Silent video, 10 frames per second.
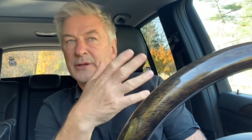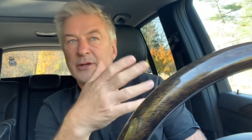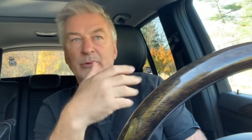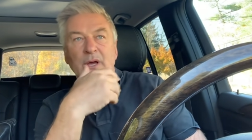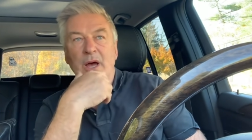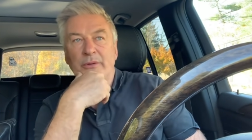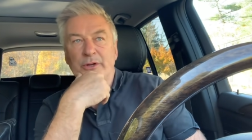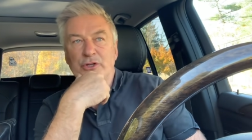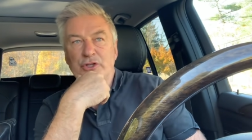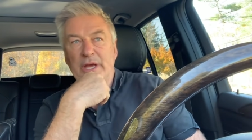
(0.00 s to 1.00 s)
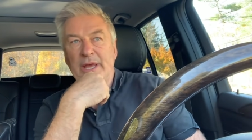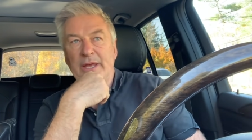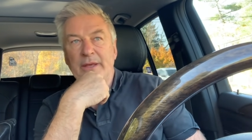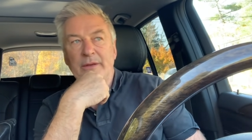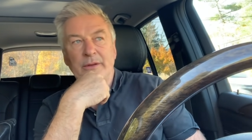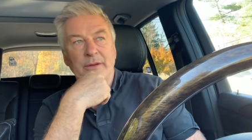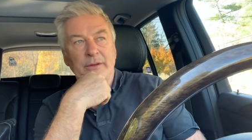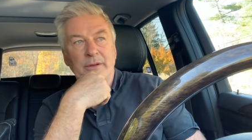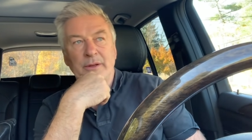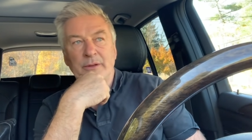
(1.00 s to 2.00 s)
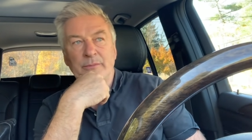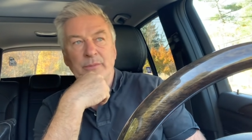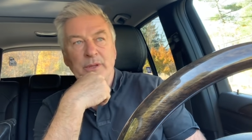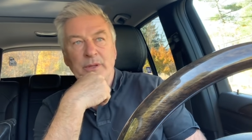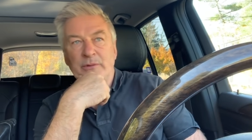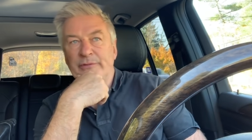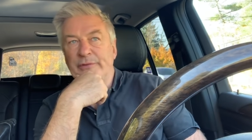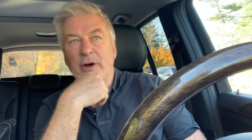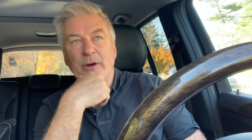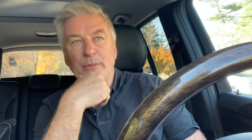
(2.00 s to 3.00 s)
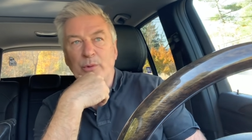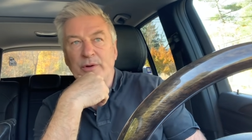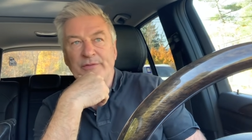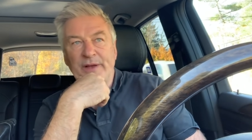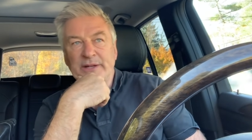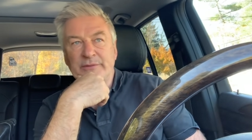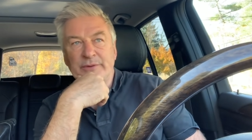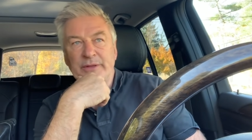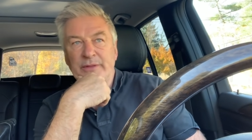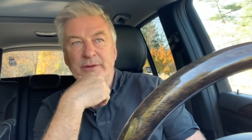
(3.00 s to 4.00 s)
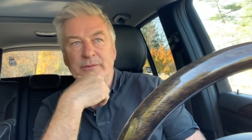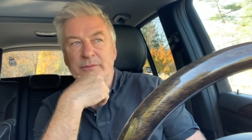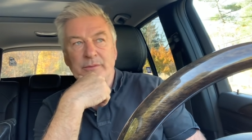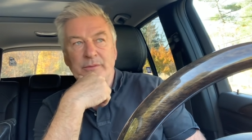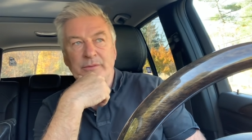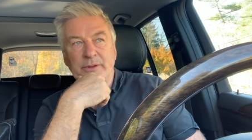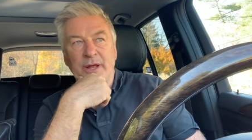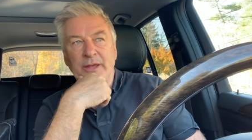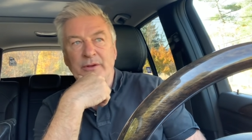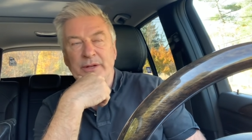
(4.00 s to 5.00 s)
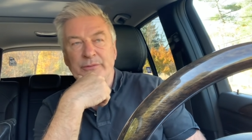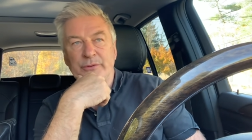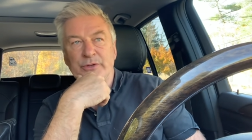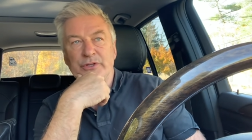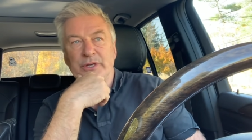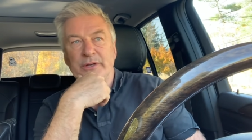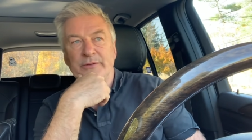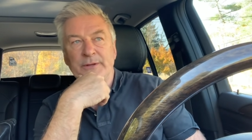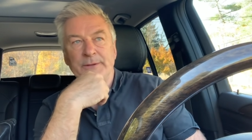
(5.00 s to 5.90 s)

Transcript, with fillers: you know, Colin and Che, uh, um, far more effectively than, than I could ever achieve.